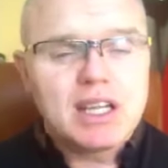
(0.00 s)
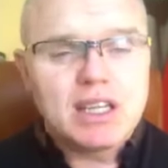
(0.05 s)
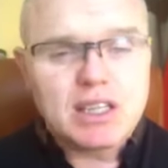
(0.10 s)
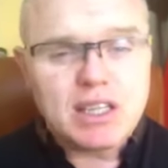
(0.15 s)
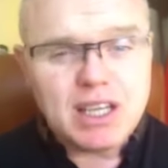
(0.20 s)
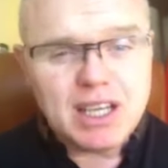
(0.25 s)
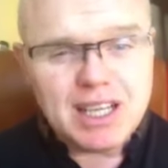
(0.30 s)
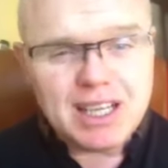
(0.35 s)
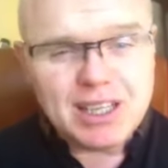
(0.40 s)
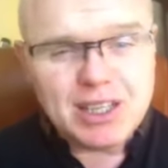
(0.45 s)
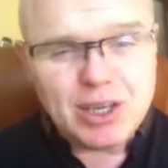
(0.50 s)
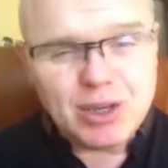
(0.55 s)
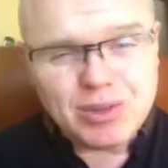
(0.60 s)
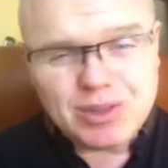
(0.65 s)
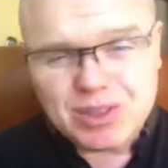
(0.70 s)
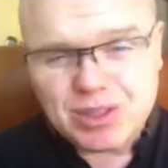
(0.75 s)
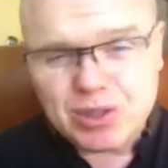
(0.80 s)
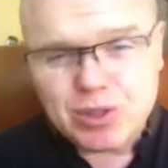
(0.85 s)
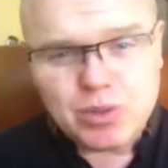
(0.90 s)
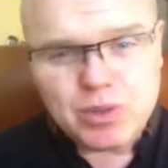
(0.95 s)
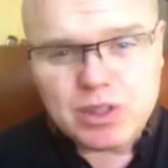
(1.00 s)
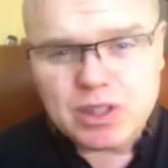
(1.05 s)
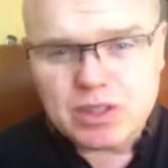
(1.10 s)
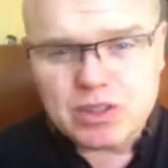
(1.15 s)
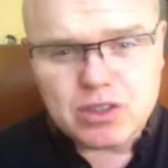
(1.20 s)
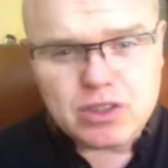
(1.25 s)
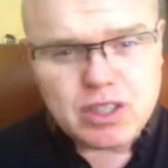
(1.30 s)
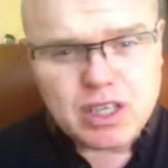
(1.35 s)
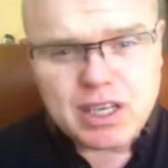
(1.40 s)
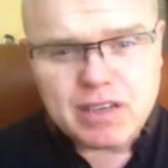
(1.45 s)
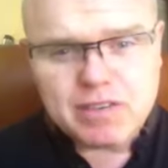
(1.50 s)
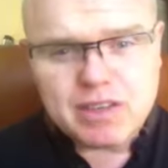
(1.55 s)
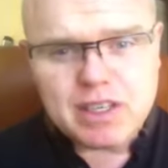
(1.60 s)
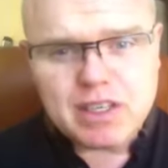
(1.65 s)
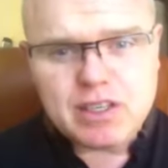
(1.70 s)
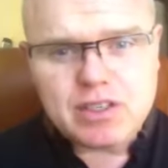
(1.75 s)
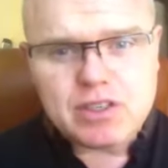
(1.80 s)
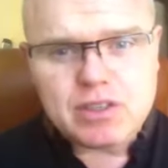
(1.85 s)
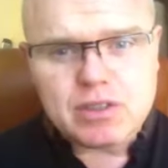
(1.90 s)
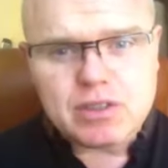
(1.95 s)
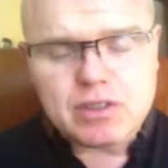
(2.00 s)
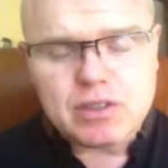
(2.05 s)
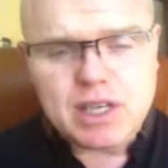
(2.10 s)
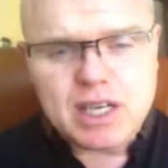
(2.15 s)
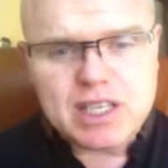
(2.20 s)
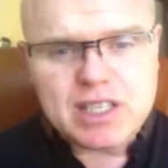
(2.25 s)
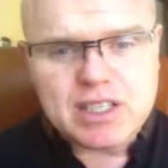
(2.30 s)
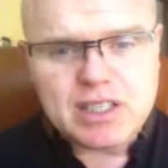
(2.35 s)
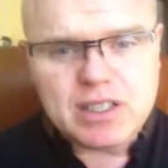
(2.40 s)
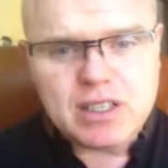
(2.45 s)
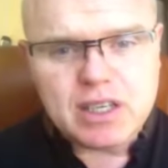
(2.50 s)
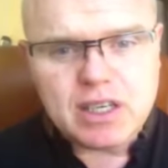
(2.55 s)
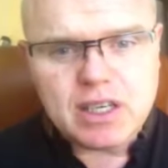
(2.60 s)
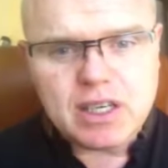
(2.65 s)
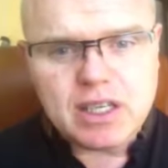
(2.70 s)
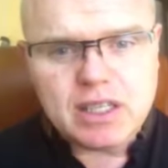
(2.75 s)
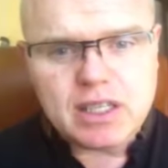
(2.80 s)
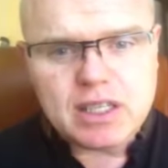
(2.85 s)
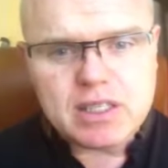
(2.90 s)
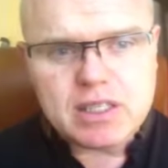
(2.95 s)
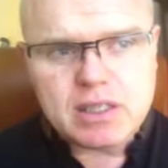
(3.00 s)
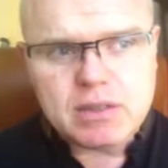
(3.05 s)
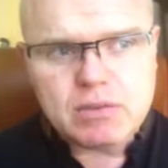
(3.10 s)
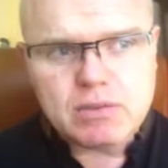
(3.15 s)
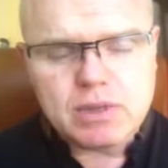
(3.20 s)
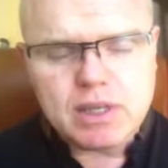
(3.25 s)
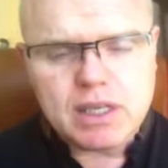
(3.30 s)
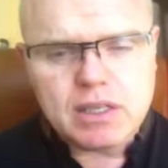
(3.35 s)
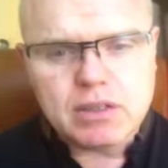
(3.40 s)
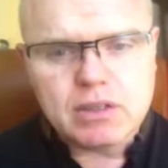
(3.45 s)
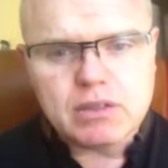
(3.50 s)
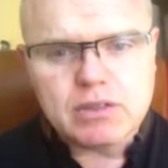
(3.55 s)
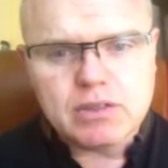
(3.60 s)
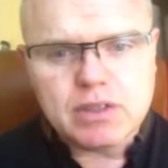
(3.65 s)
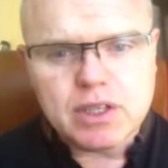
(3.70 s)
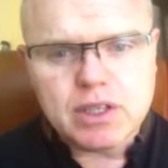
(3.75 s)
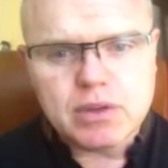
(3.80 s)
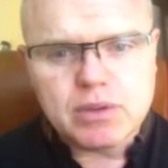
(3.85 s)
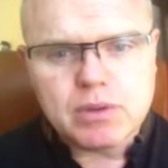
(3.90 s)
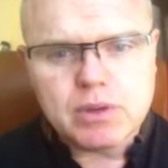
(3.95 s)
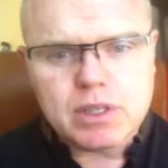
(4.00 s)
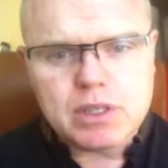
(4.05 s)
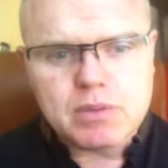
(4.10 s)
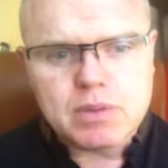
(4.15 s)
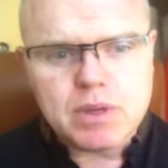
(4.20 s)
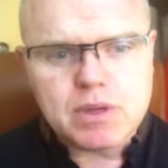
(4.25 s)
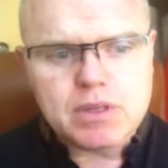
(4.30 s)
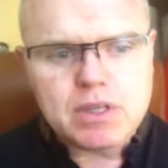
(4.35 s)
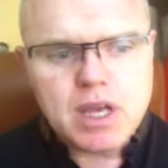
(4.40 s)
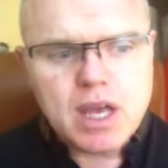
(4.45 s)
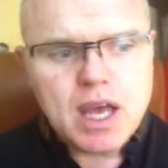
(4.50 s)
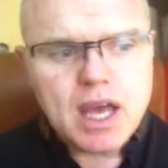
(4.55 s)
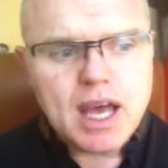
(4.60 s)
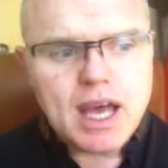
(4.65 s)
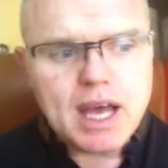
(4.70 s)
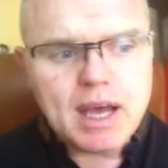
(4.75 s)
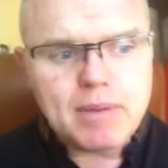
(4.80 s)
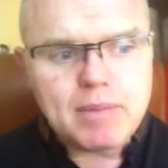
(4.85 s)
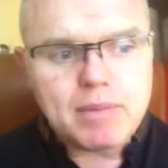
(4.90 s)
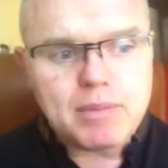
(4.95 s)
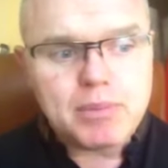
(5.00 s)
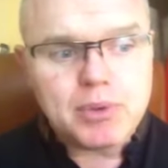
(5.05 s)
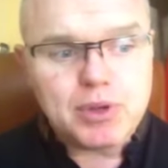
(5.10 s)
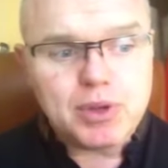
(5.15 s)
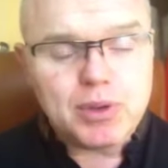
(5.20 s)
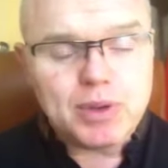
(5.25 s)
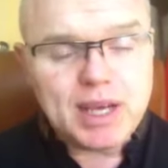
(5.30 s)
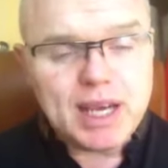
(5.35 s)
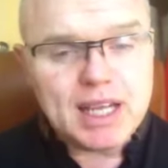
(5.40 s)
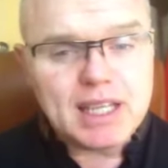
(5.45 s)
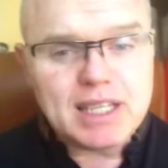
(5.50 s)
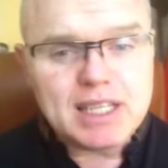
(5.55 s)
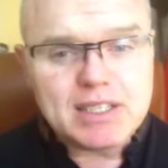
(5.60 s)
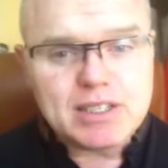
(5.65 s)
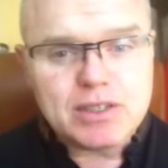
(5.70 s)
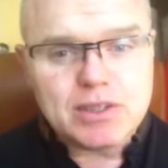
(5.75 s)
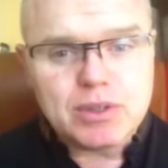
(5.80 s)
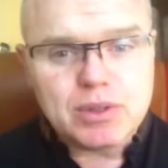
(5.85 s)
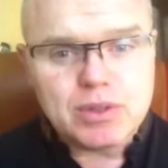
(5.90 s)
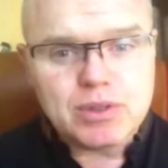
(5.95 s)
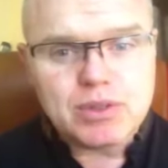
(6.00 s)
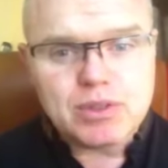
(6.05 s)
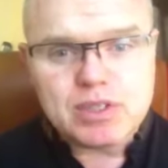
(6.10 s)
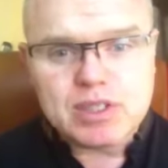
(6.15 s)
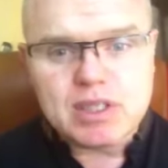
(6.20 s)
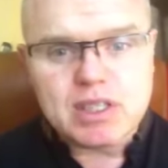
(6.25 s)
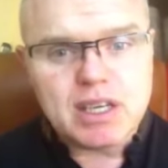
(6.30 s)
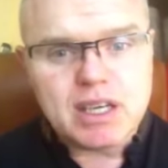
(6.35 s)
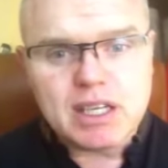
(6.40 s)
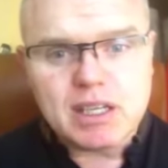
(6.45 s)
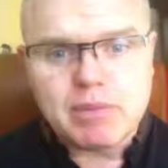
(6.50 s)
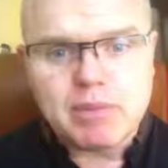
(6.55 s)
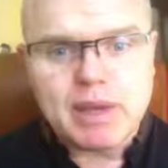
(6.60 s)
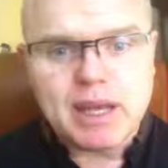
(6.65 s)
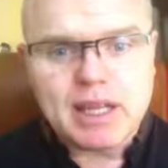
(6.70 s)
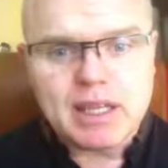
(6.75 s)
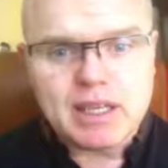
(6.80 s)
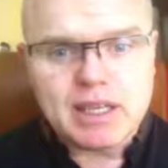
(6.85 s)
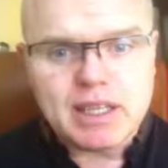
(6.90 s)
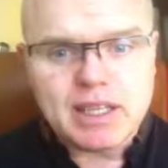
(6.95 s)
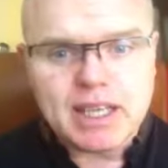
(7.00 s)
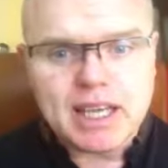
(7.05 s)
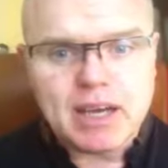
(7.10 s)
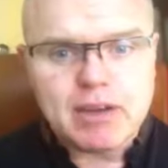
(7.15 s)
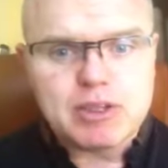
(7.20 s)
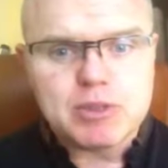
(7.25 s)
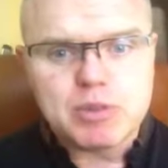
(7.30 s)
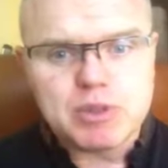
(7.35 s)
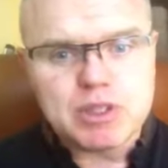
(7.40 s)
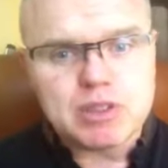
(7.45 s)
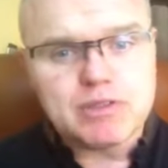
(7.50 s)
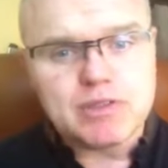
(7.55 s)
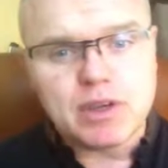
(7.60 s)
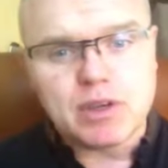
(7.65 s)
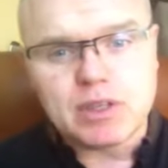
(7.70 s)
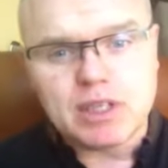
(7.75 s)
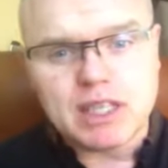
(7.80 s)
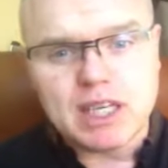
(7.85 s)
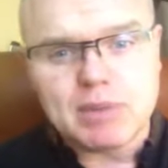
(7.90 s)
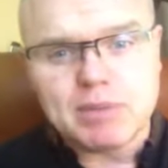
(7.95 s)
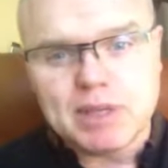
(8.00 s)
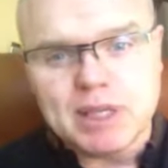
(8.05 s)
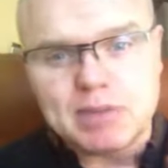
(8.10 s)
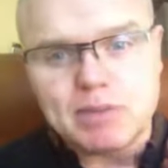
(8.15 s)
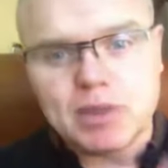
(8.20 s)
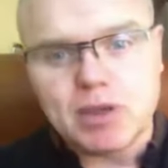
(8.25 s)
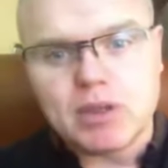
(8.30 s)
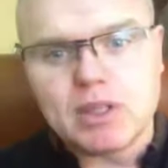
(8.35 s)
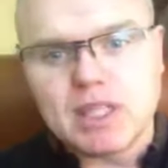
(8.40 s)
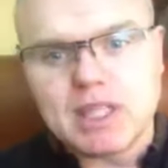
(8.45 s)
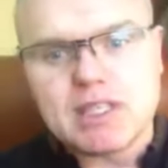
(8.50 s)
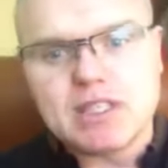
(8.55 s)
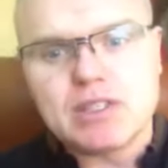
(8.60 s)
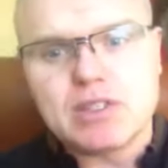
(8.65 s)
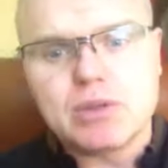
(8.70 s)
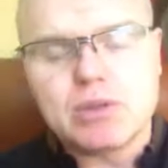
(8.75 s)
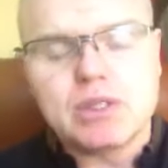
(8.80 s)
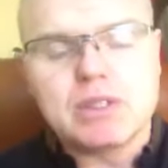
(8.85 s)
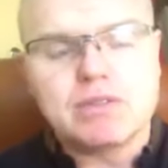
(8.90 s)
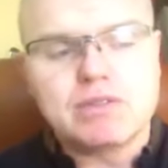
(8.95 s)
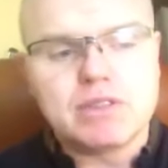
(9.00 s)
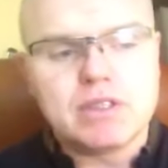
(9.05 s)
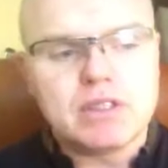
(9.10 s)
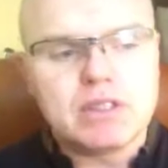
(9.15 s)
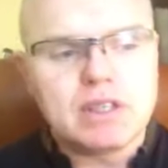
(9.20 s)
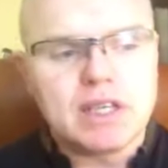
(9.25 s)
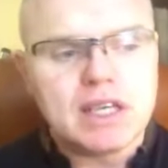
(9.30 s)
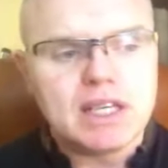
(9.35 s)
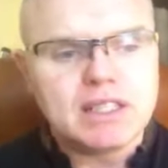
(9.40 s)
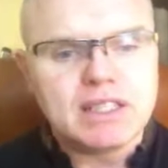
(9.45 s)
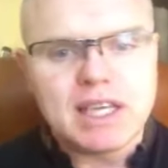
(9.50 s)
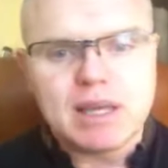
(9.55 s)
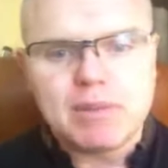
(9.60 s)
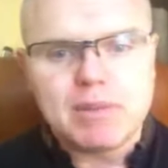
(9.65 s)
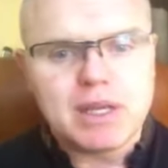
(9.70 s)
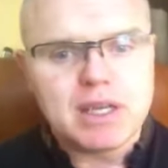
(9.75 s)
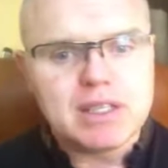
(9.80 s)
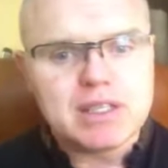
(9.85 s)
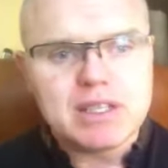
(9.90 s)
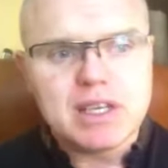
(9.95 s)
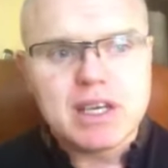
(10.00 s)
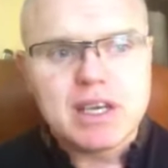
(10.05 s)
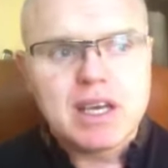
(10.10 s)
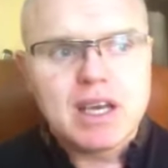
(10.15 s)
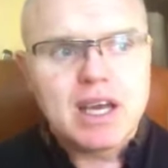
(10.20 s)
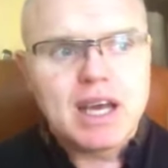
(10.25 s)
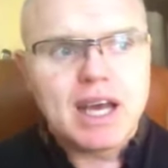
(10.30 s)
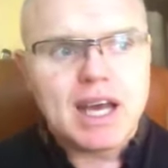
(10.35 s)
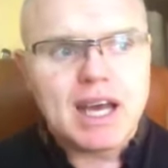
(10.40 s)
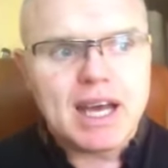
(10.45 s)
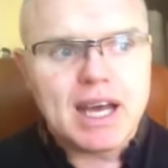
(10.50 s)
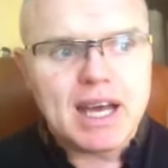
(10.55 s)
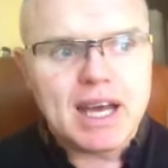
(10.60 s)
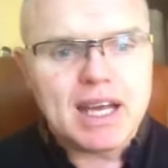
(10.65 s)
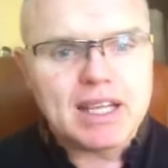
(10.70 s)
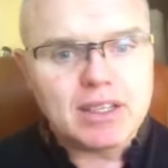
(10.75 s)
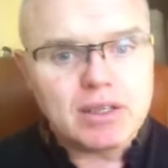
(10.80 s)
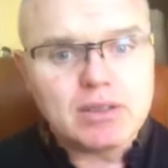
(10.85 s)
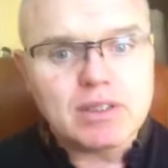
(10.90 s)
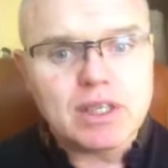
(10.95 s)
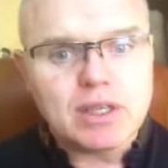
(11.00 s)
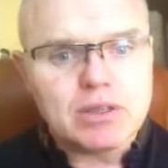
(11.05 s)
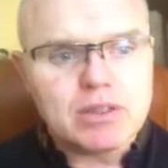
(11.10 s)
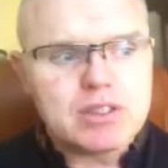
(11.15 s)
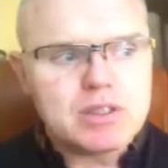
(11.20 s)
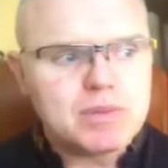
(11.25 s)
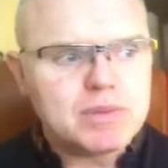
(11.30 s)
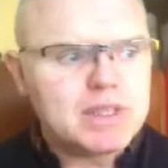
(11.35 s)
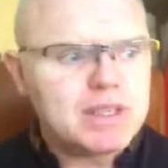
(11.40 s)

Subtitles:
Don't do it when you're driving, because you'll crash and die. That's not really good for you, I suppose. But you can listen to it just lying in the bed, lying on the couch, put your phone in airplane mode, listen to it for 10 minutes, and you'll notice some